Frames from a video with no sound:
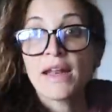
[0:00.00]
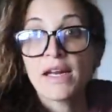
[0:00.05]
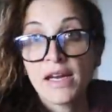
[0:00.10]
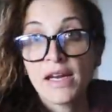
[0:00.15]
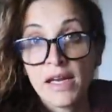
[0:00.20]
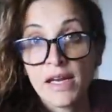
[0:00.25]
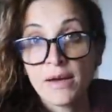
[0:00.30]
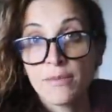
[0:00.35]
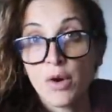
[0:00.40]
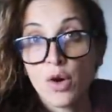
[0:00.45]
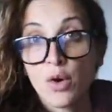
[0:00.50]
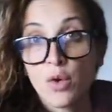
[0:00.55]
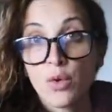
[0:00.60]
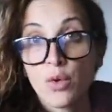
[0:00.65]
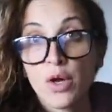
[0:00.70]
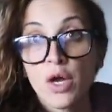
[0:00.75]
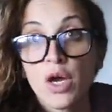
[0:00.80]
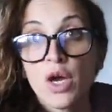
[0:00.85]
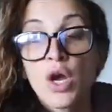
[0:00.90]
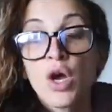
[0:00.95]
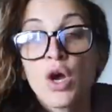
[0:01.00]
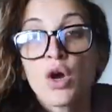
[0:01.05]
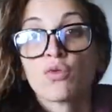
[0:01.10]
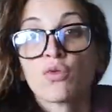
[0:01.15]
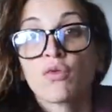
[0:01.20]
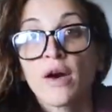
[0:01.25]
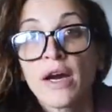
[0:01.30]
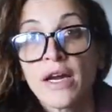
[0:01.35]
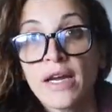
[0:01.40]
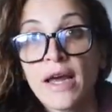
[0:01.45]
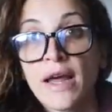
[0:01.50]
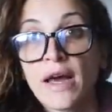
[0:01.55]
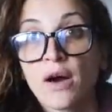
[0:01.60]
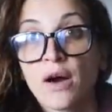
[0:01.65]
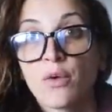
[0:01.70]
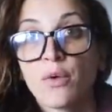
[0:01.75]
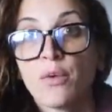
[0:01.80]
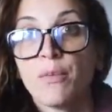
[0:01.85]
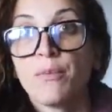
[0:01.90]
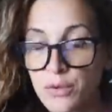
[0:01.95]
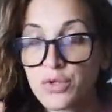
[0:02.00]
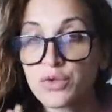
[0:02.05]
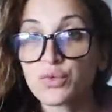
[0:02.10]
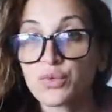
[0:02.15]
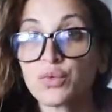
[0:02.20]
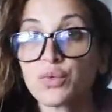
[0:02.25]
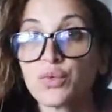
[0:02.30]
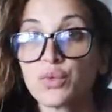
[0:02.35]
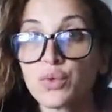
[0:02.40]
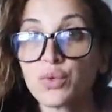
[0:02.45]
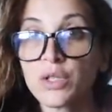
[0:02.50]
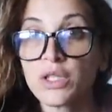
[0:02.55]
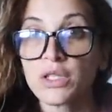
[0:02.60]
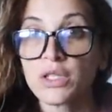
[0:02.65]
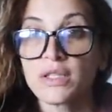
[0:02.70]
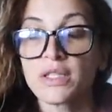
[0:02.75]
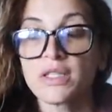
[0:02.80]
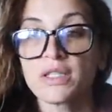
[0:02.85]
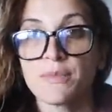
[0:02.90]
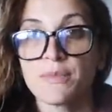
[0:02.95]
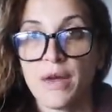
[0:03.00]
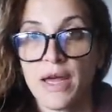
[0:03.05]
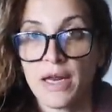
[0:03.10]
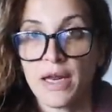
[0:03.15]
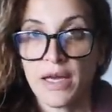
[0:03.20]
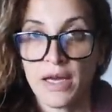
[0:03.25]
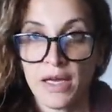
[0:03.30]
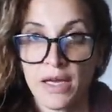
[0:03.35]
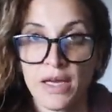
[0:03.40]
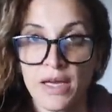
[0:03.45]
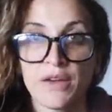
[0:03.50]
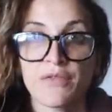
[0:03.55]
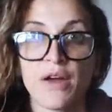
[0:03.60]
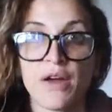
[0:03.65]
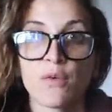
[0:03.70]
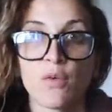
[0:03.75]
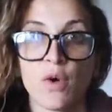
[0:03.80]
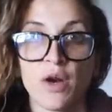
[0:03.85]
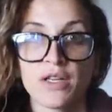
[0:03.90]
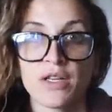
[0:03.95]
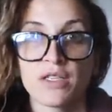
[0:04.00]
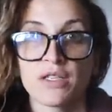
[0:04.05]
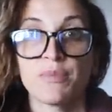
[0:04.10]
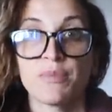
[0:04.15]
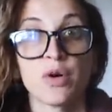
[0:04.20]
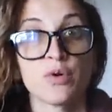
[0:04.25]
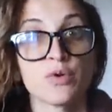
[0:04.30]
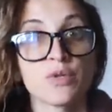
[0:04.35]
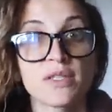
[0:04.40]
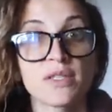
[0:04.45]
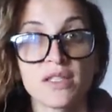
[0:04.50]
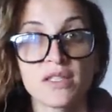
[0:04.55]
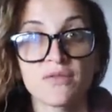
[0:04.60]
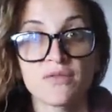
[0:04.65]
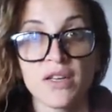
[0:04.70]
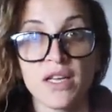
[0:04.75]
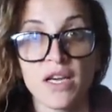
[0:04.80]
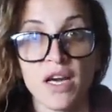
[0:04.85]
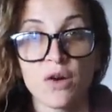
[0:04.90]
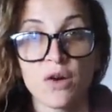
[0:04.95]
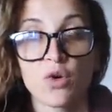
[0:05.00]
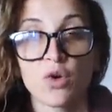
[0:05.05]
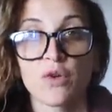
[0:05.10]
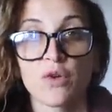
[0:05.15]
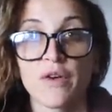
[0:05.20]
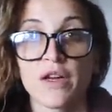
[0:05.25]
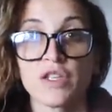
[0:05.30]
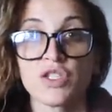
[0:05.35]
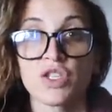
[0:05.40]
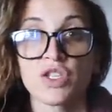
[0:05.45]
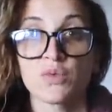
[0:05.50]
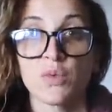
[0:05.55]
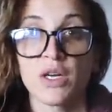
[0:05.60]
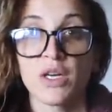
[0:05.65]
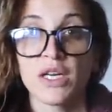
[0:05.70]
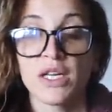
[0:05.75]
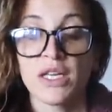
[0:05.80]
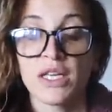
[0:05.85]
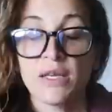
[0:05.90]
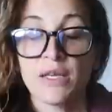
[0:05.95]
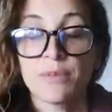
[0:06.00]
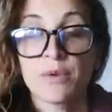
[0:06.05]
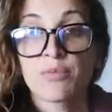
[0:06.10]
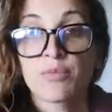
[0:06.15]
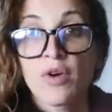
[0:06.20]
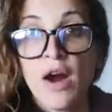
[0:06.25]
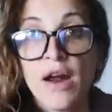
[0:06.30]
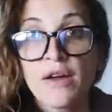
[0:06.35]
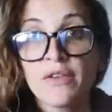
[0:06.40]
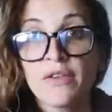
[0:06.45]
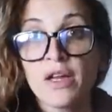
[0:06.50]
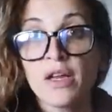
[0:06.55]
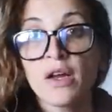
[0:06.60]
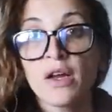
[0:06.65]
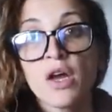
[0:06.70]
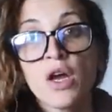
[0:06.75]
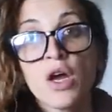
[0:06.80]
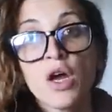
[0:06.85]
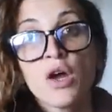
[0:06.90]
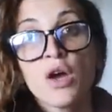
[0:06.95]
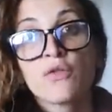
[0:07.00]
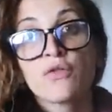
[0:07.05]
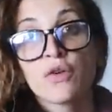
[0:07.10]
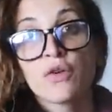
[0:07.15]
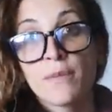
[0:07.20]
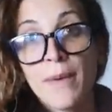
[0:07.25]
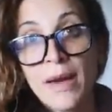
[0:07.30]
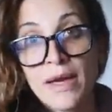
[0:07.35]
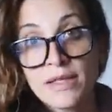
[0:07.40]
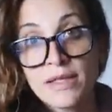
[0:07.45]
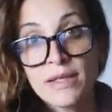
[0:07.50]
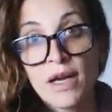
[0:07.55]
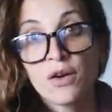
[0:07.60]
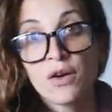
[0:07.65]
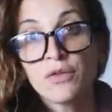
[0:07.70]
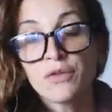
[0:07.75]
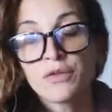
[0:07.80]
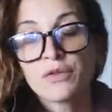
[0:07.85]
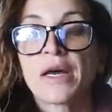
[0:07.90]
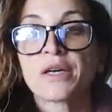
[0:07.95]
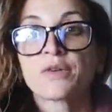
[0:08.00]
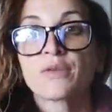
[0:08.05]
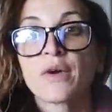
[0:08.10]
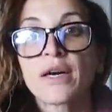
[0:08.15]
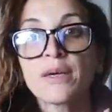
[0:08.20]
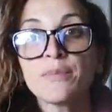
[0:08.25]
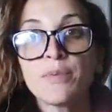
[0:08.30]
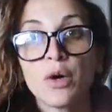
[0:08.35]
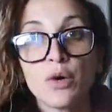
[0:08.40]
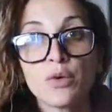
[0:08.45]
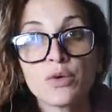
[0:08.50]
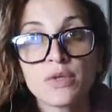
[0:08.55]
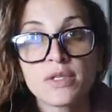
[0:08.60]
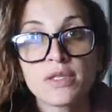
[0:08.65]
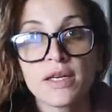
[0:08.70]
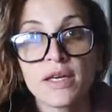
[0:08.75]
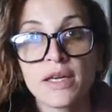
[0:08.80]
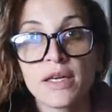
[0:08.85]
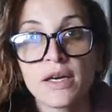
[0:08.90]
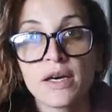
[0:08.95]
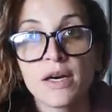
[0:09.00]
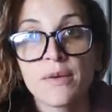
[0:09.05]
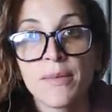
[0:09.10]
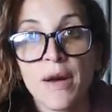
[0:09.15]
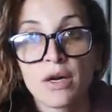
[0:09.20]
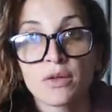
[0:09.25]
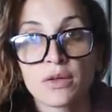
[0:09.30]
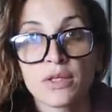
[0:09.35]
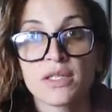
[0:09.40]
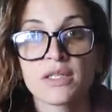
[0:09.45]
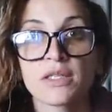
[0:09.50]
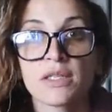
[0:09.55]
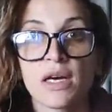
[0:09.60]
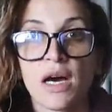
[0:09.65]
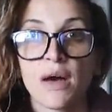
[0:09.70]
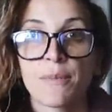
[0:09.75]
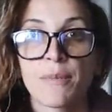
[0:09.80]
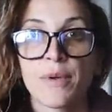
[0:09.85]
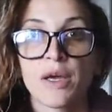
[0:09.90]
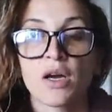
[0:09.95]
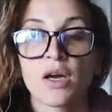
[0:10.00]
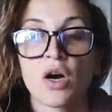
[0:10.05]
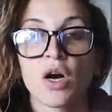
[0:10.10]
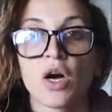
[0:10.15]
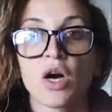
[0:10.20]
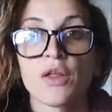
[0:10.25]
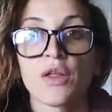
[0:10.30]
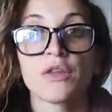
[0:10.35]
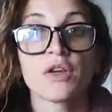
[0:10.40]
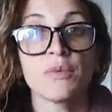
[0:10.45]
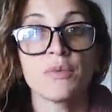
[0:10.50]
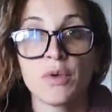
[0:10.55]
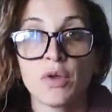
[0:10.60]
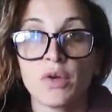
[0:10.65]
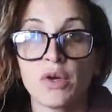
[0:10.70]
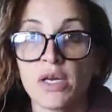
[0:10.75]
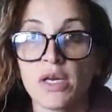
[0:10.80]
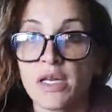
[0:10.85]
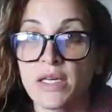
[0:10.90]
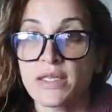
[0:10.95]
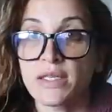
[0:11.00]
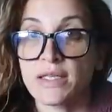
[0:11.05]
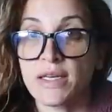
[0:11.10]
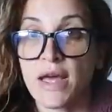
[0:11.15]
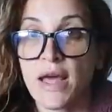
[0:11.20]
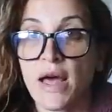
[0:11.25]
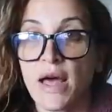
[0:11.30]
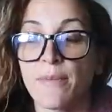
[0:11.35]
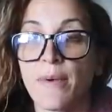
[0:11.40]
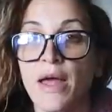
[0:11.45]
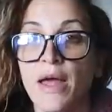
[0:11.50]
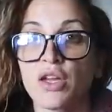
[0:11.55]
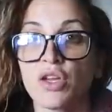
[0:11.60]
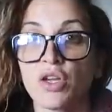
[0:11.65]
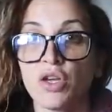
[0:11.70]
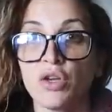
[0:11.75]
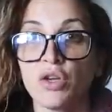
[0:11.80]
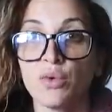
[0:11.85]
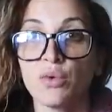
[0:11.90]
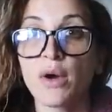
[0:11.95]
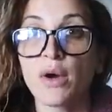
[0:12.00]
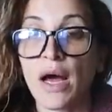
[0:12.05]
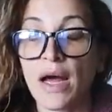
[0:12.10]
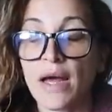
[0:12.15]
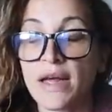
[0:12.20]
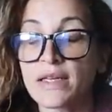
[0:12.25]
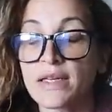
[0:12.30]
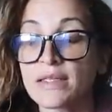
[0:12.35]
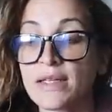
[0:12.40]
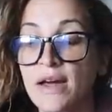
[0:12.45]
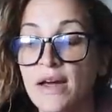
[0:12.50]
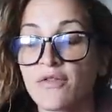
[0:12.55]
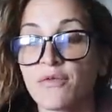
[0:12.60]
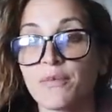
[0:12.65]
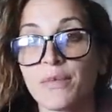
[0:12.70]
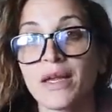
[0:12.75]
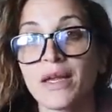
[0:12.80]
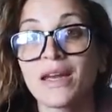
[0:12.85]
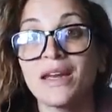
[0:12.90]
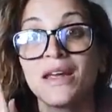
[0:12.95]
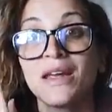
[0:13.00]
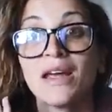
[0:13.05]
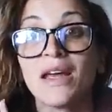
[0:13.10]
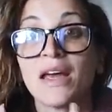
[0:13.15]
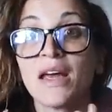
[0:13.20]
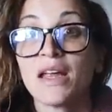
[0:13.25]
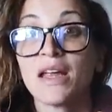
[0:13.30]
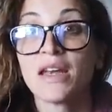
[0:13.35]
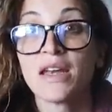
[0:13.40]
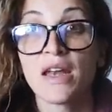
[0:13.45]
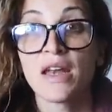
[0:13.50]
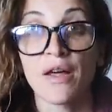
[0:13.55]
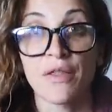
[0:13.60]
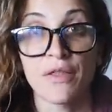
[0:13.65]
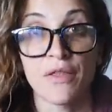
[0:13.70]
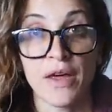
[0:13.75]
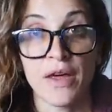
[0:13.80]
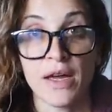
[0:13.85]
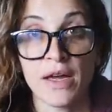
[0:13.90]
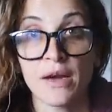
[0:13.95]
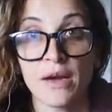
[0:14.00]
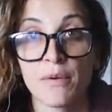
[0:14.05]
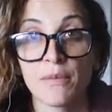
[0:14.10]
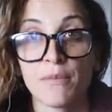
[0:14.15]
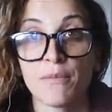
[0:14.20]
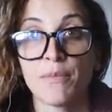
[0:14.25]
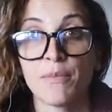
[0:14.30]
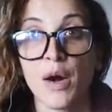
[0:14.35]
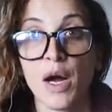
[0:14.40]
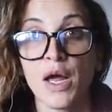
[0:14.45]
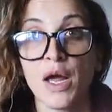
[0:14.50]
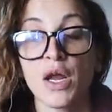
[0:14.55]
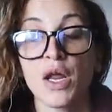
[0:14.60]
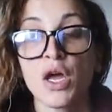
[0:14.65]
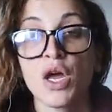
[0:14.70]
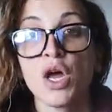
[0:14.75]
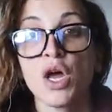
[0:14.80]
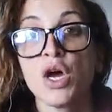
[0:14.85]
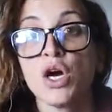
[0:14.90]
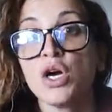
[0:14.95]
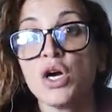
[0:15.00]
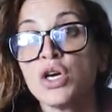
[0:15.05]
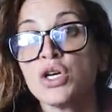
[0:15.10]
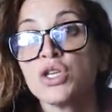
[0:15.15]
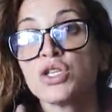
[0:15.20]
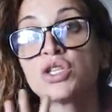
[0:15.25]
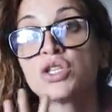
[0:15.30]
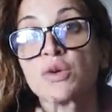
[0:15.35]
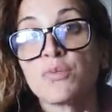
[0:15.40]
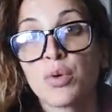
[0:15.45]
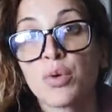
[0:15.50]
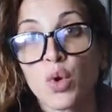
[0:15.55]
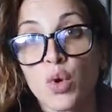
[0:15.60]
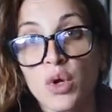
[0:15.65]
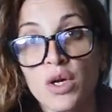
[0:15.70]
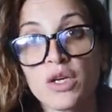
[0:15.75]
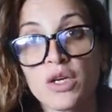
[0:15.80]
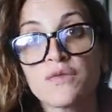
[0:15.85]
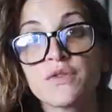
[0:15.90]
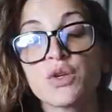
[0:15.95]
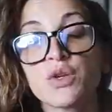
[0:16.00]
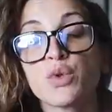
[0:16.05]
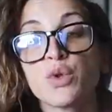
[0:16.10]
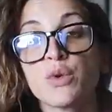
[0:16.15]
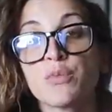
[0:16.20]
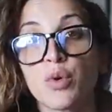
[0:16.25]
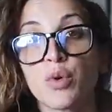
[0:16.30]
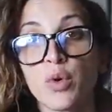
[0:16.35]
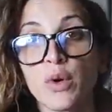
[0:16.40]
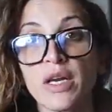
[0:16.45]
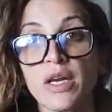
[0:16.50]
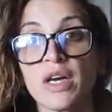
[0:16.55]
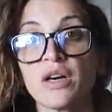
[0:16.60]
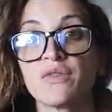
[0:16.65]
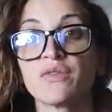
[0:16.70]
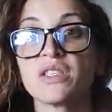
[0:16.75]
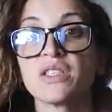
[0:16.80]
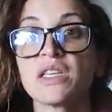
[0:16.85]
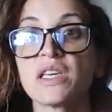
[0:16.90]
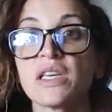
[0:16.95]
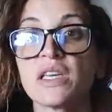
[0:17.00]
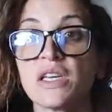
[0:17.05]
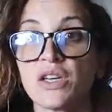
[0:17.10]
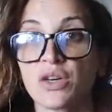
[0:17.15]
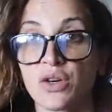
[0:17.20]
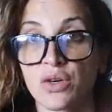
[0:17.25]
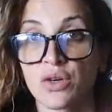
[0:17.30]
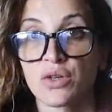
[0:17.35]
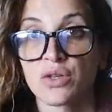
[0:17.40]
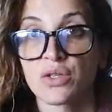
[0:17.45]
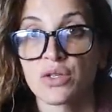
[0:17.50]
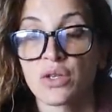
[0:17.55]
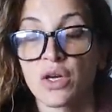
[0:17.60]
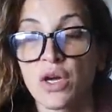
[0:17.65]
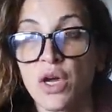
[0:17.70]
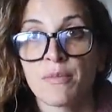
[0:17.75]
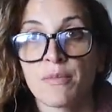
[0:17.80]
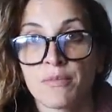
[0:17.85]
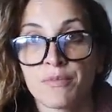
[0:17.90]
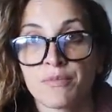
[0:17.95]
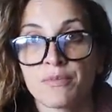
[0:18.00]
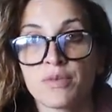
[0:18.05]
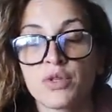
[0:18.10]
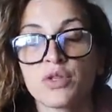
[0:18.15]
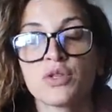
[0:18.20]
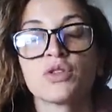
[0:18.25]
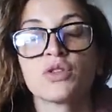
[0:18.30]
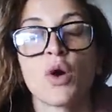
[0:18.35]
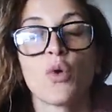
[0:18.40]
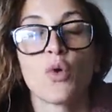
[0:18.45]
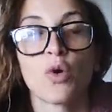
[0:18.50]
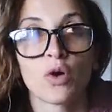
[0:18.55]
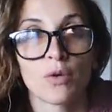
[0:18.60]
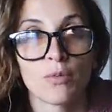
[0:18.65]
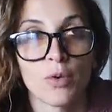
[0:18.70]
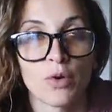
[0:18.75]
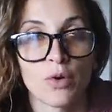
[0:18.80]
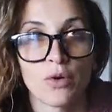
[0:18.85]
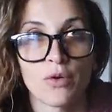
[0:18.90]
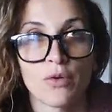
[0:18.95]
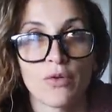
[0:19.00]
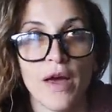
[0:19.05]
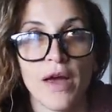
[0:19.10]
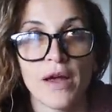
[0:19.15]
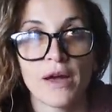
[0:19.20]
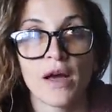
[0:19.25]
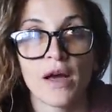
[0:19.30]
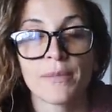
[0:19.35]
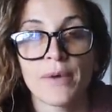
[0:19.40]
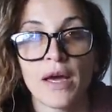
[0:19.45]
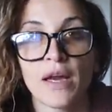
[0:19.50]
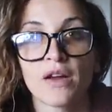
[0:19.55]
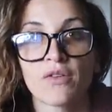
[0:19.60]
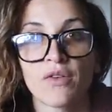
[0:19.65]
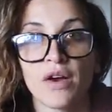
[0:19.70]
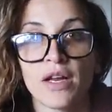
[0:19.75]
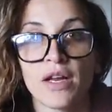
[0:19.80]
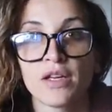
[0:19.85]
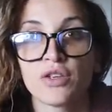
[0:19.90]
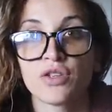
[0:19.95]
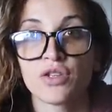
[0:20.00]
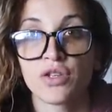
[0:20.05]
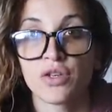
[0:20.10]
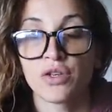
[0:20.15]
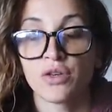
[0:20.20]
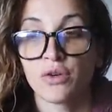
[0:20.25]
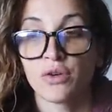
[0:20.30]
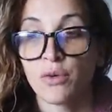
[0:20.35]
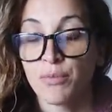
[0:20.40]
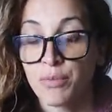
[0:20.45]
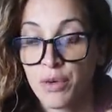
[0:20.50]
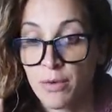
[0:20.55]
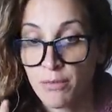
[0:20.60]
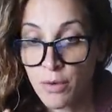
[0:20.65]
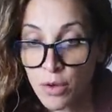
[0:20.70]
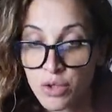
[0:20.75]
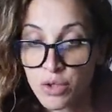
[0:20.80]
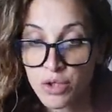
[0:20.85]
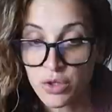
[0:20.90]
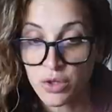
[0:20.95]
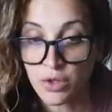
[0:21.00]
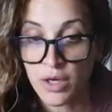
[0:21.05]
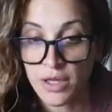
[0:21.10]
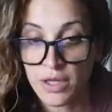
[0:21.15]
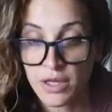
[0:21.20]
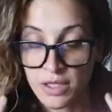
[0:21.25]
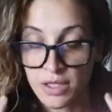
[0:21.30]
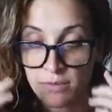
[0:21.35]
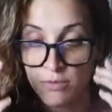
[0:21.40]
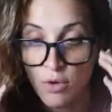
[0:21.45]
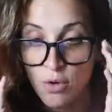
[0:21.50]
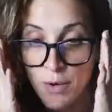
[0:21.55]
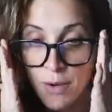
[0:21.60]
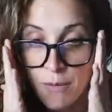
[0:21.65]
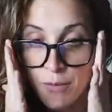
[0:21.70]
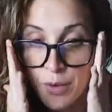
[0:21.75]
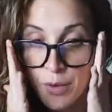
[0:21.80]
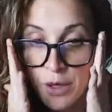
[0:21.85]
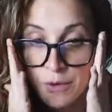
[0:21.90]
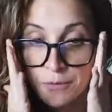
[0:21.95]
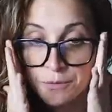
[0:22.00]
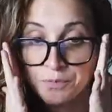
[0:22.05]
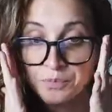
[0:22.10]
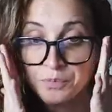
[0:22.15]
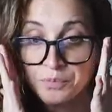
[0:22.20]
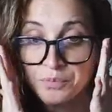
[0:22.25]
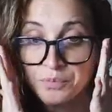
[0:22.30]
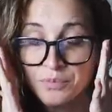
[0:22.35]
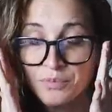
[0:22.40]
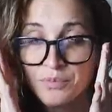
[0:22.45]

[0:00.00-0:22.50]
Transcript: editing mode right now. I was really debating if I wanted to post this video or if I just wanted to keep it private for myself. I already posted about this topic on the communities tab, and you guys have been nothing but supportive to the point of tears. I'm so hormonal that I'm getting ready to be emotional at this moment, but